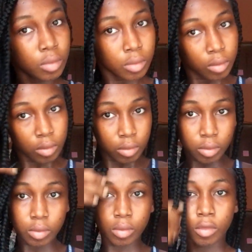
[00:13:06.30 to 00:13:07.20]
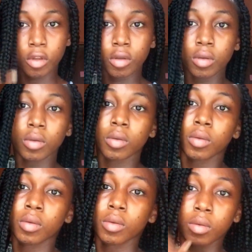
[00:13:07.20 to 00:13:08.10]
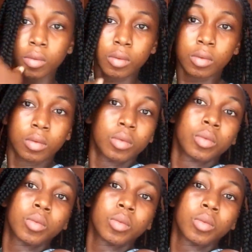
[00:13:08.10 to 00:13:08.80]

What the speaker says: Oh God, so beautiful.